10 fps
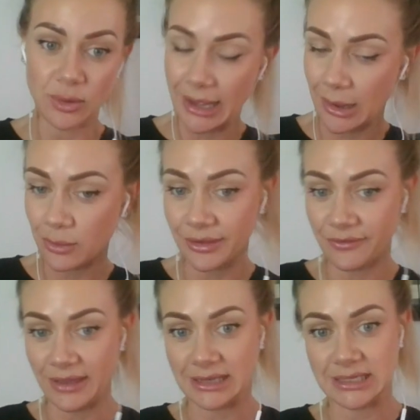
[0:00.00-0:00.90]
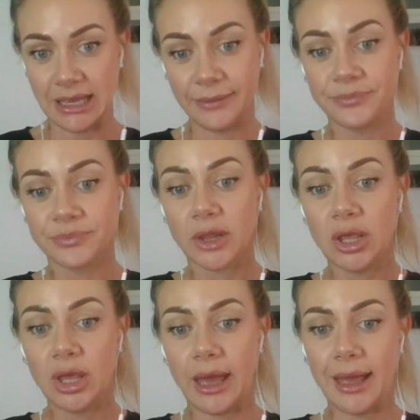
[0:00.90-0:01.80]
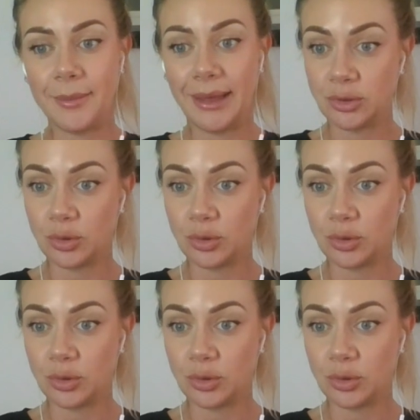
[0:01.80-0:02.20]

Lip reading: Is your health affecting how